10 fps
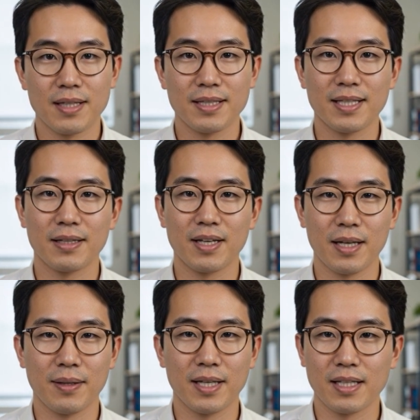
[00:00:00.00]
At the same
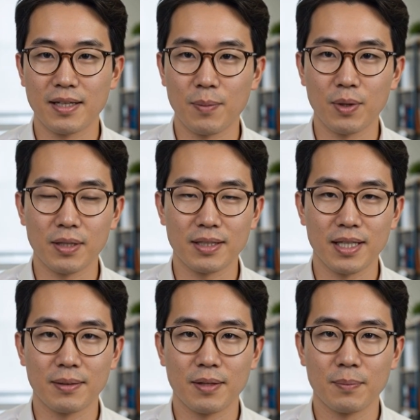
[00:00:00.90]
time, it is important to
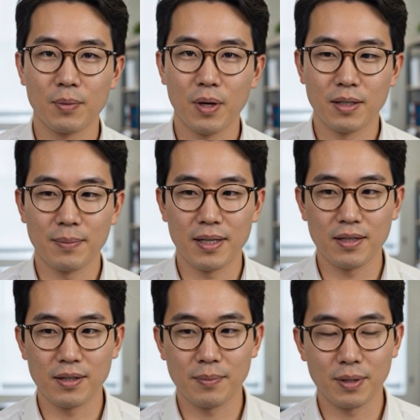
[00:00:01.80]
keep the broader
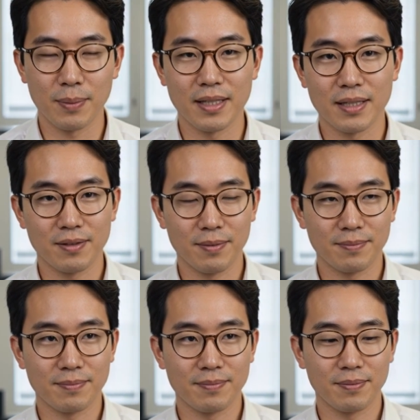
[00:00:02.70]
picture in perspective.
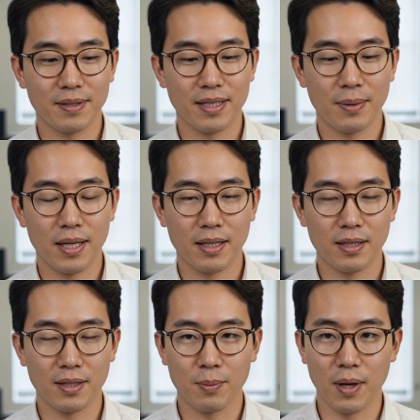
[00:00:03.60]

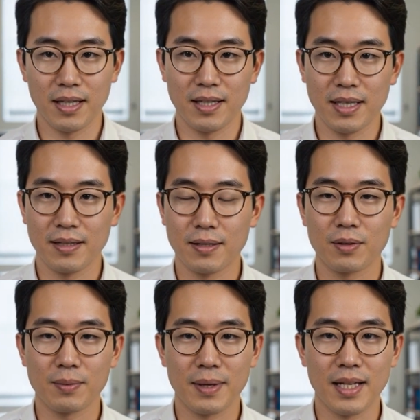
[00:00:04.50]
Semiconductor supply
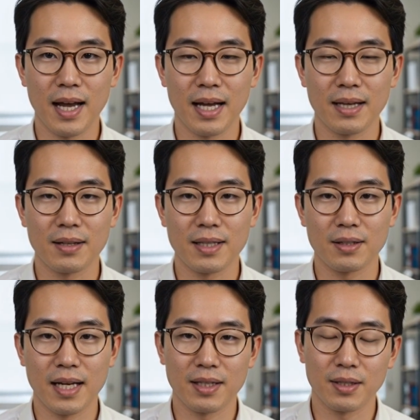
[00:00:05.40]
chains remain highly
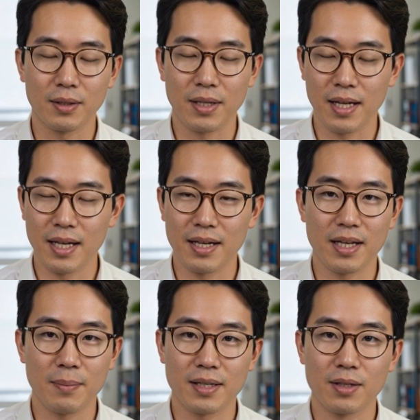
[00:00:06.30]
international.
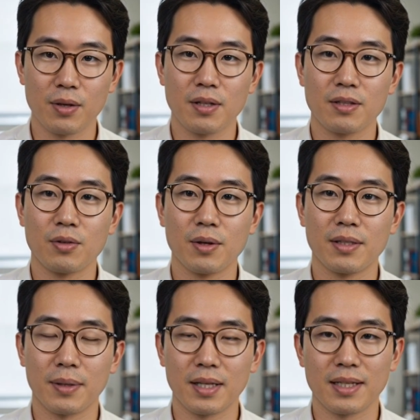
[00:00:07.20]
Companies across North
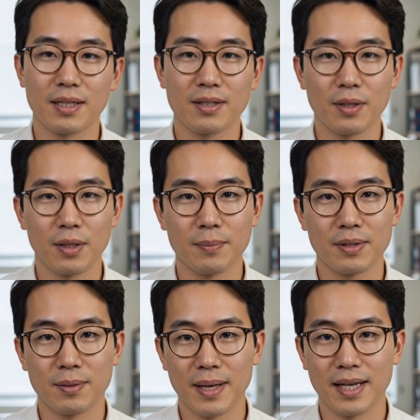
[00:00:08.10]
America, Europe,
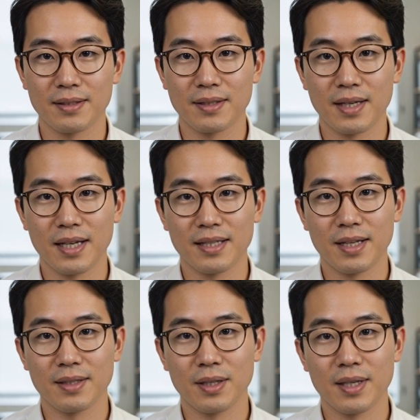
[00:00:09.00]
Japan,
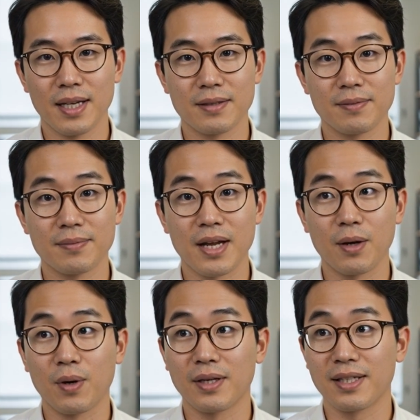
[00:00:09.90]
South Korea,
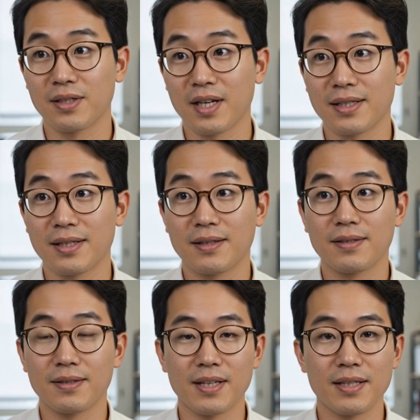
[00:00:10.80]
Taiwan, and China
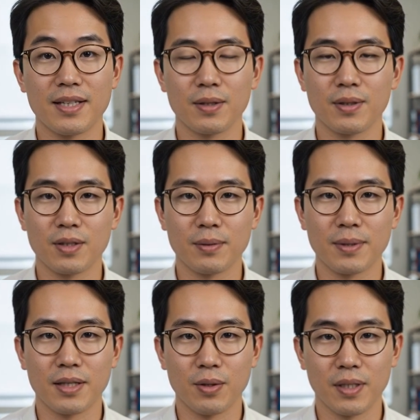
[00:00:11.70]
continue
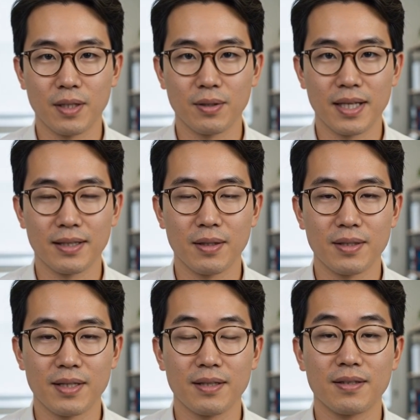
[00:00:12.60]
contributing critical
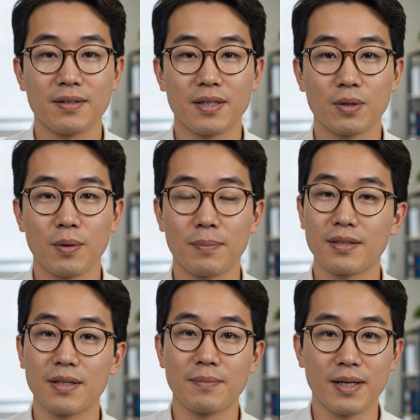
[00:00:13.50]
technologies,
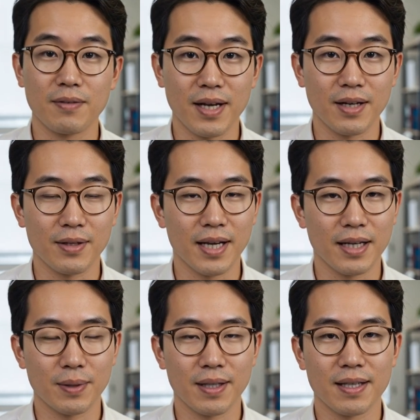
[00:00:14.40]
equipment, and manufacturing
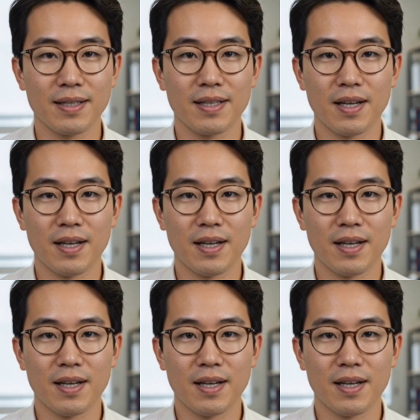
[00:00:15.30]
expertise.